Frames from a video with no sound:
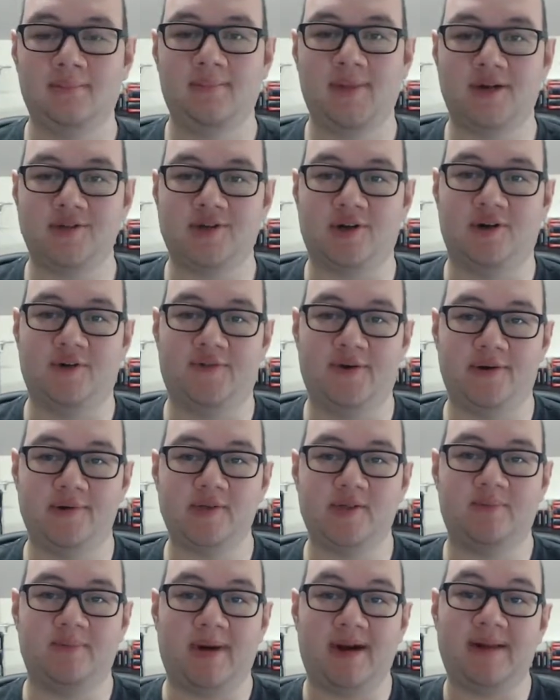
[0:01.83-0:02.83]
How's it going,
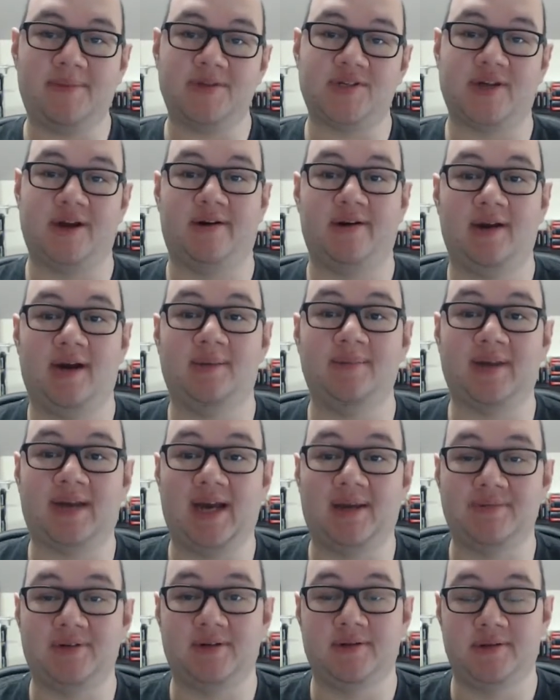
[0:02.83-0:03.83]
folks? My name is Garrett. I'm the
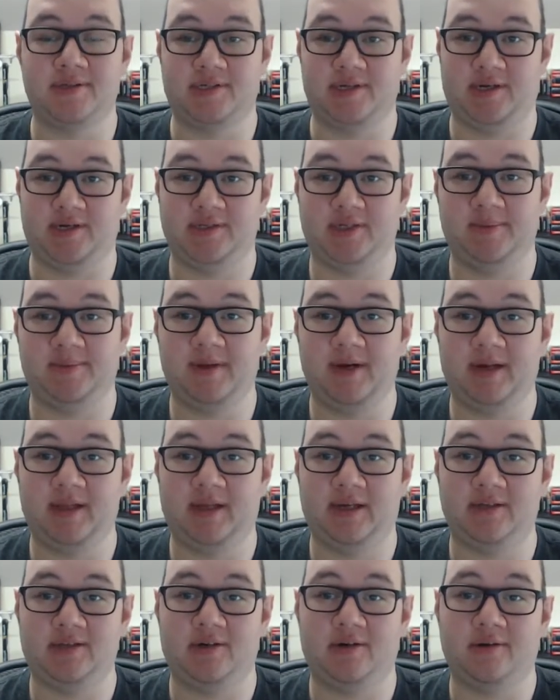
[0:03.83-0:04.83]
captain of the sinking ship that I
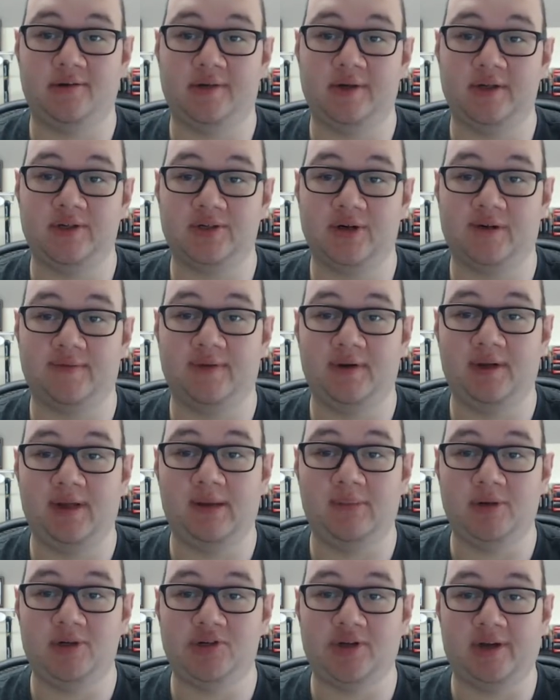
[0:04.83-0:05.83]
like to call the Sharkfin
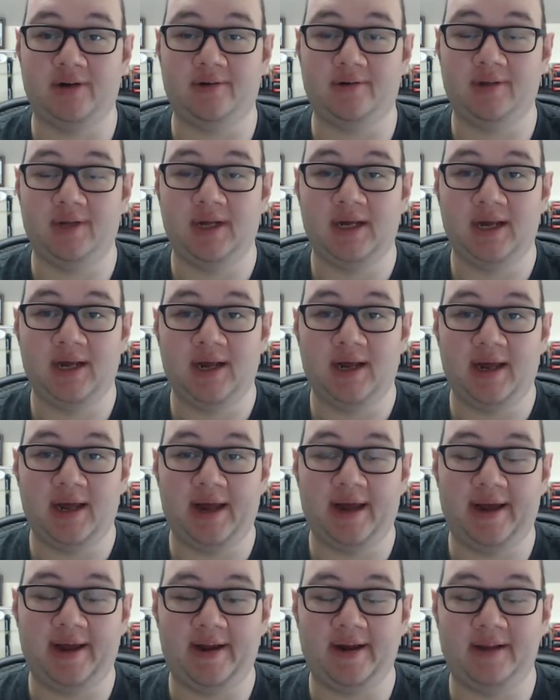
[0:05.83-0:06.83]
Gaming channel.
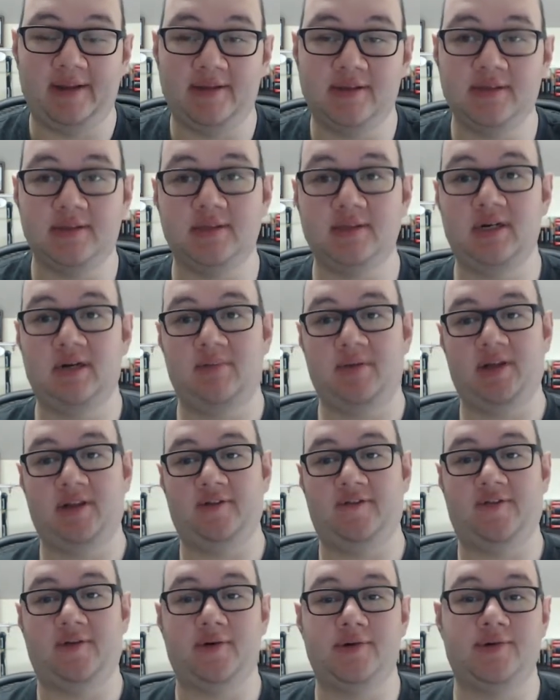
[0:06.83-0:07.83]
And this is going to be
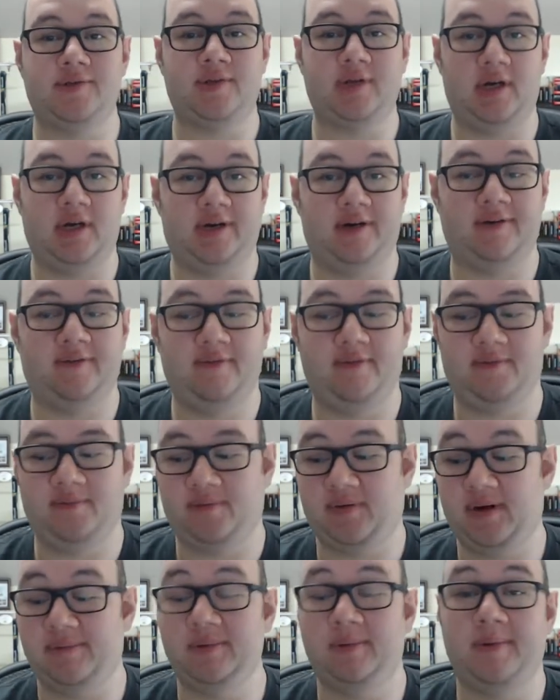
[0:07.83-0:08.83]
the first of
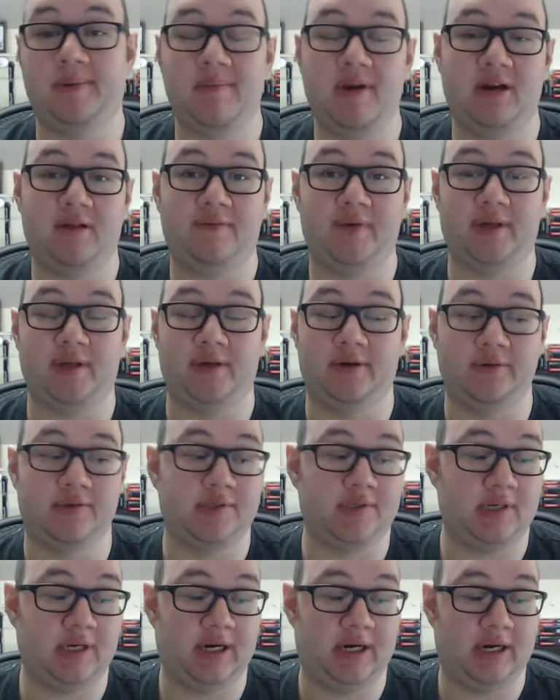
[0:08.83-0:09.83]
probably many
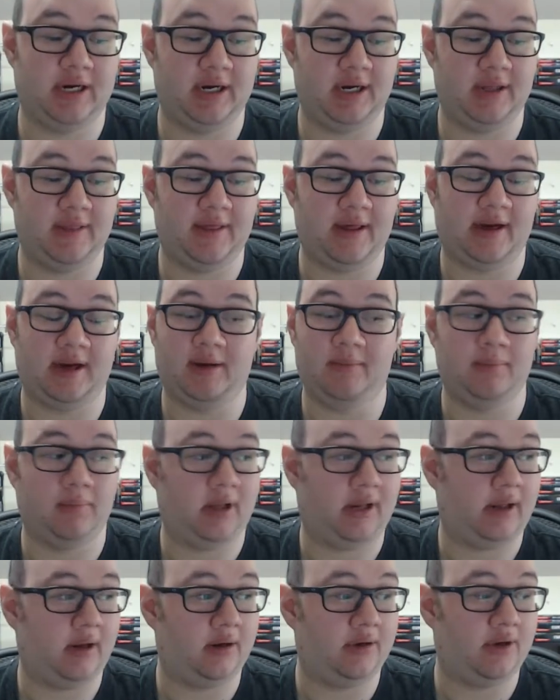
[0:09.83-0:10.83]
videos that I'm
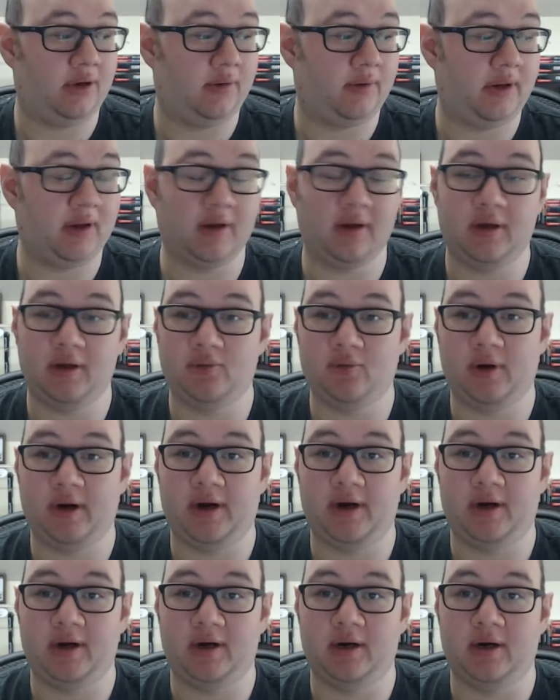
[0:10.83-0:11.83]
planning on doing
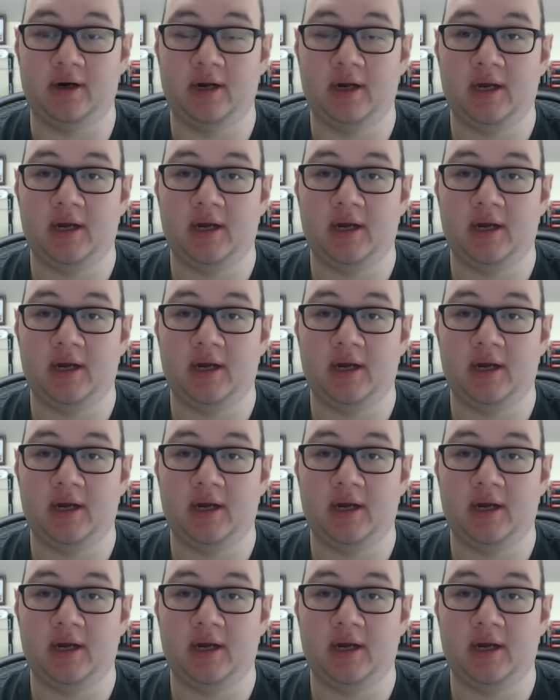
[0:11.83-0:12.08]
where